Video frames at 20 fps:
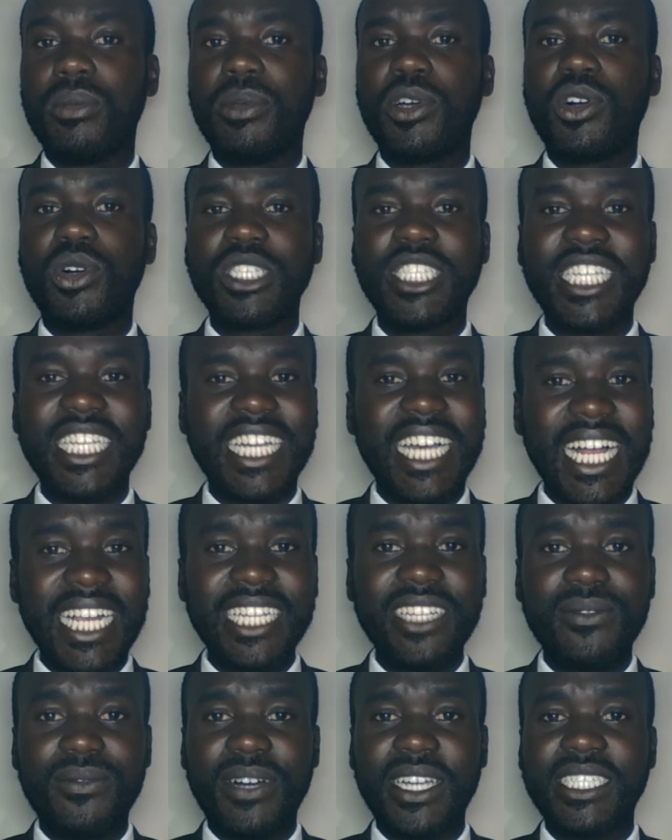Because in
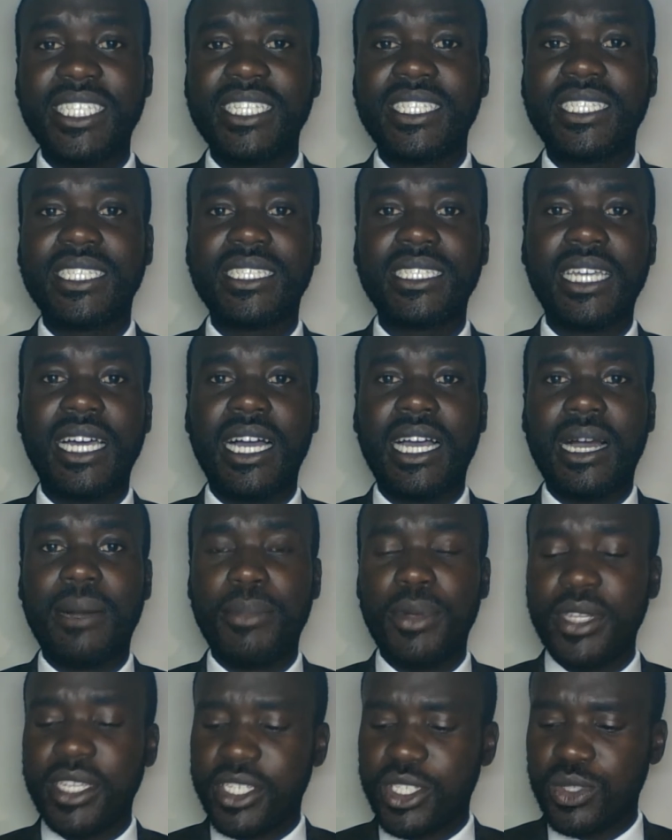Khalil versus
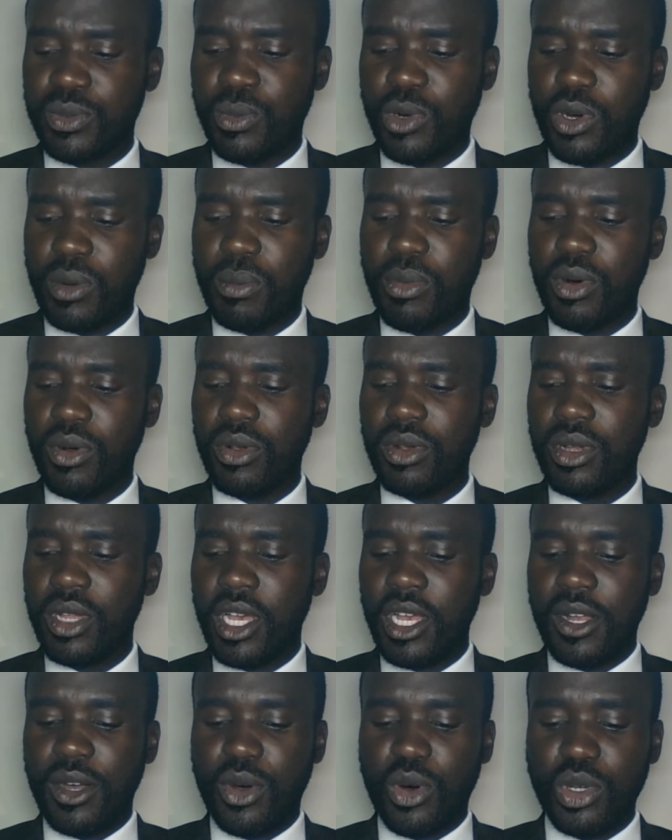Carbolic Smokeball,
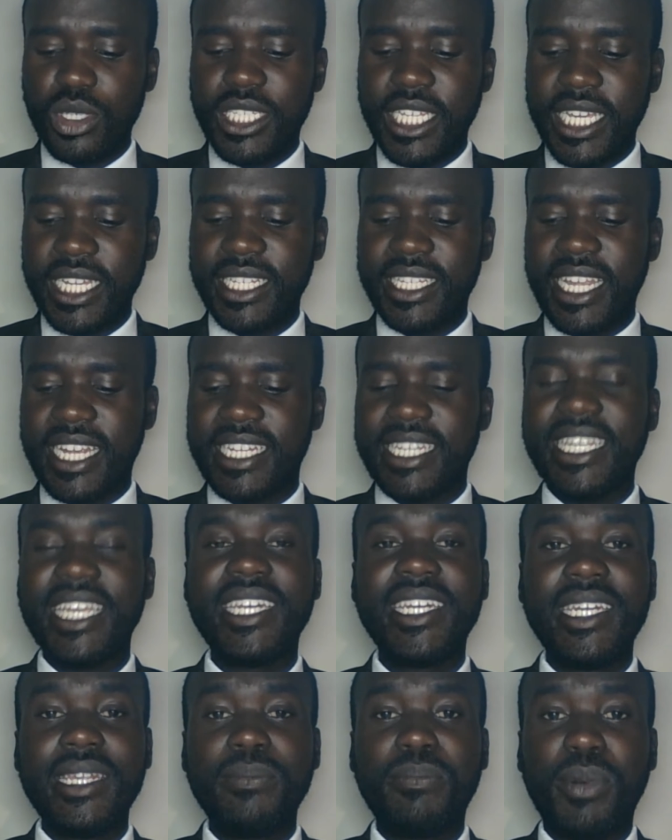court held that the
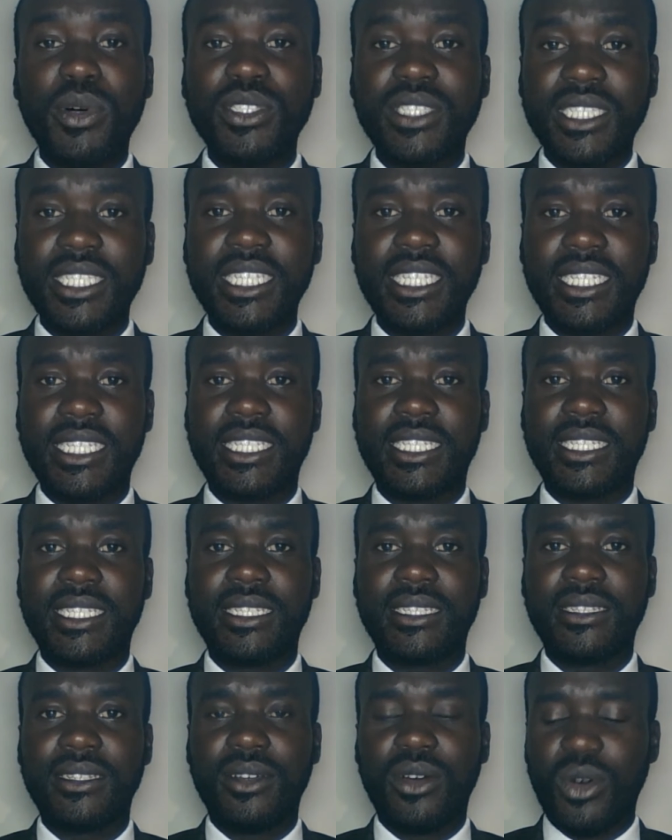deposit,
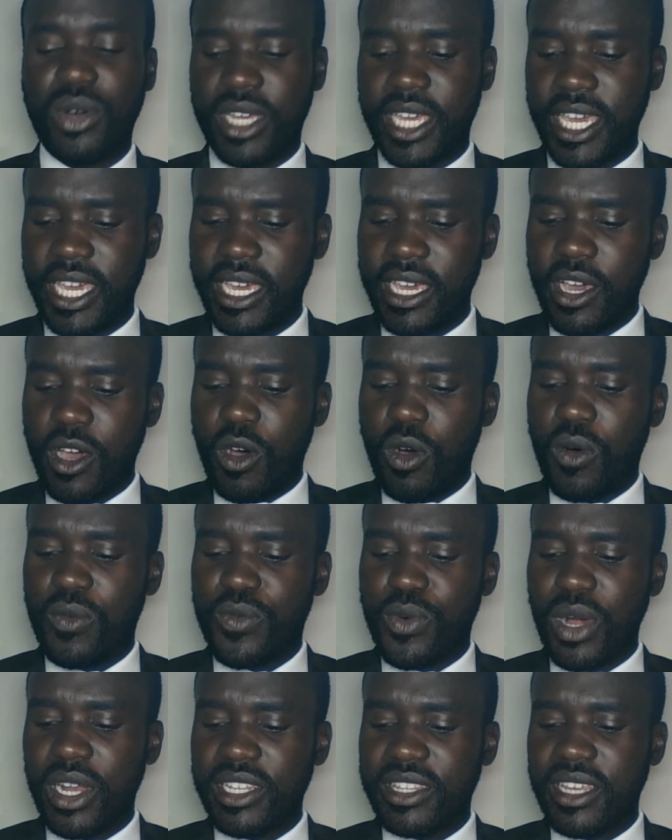okay, of
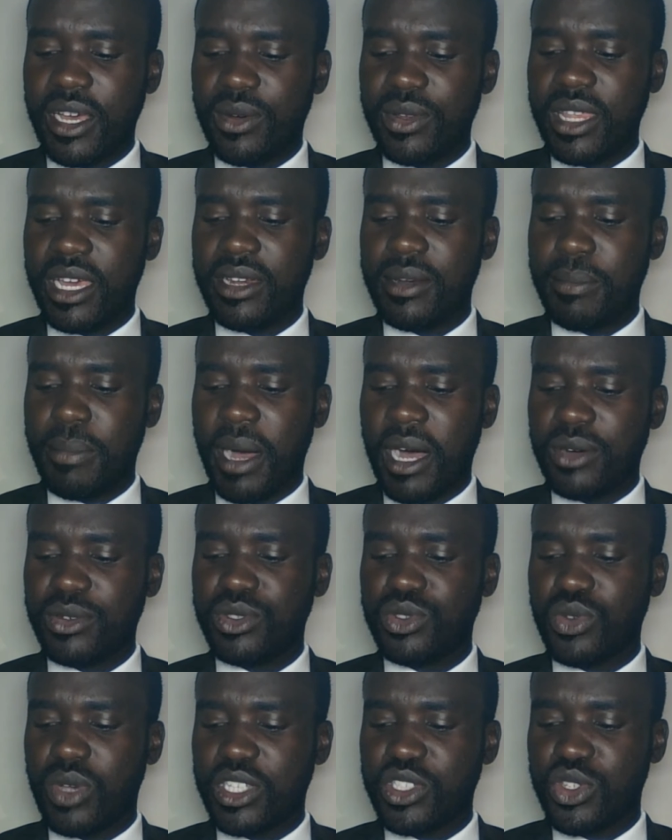
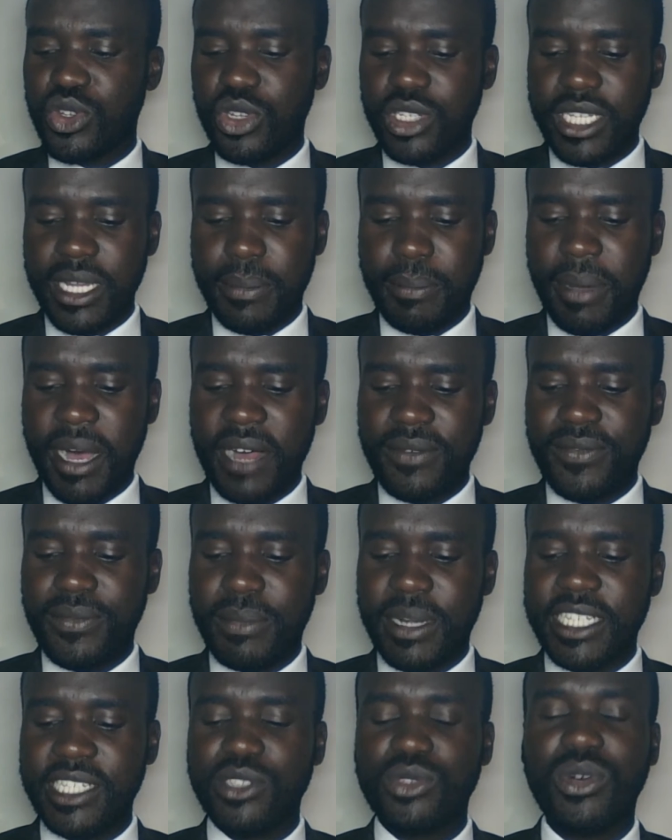£1,000 was not a puff,
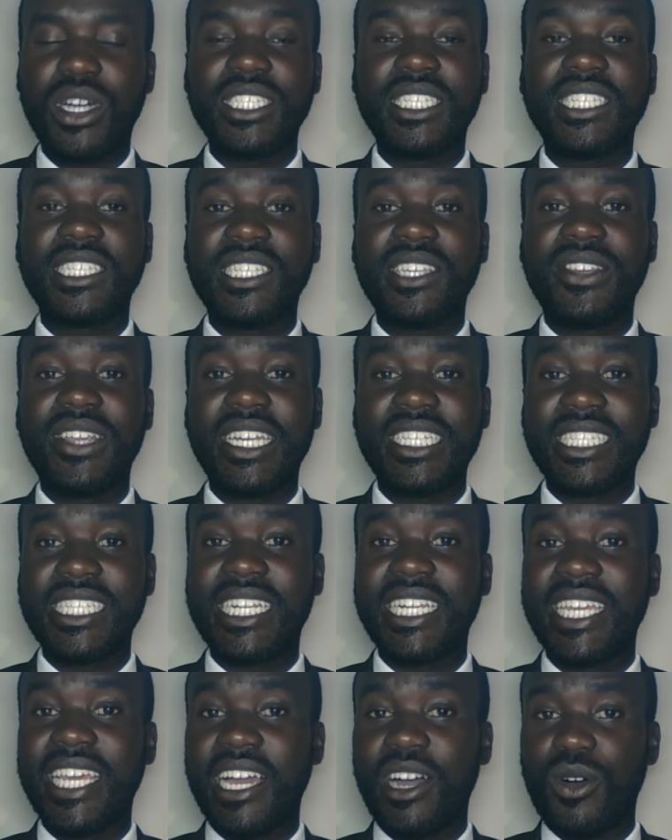but it was a serious,
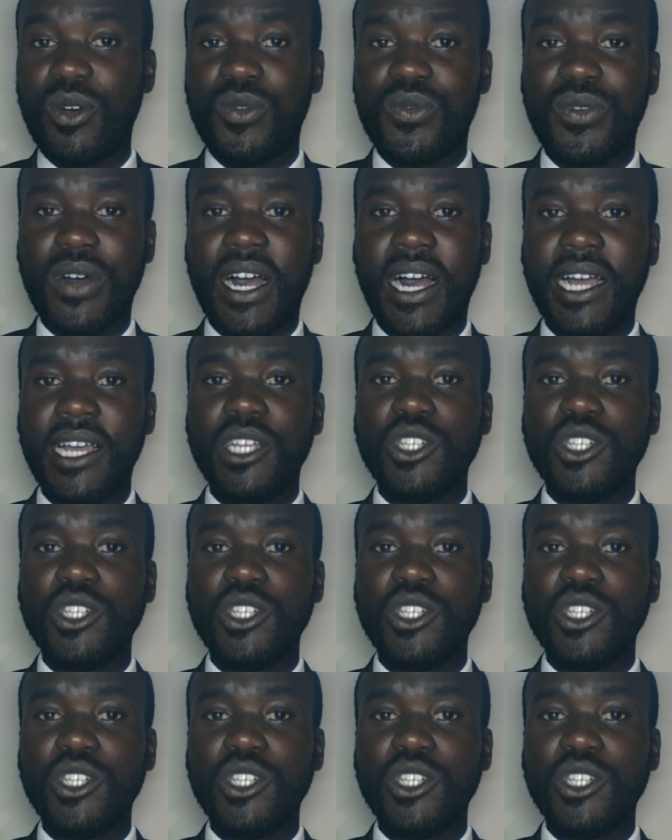clear offer.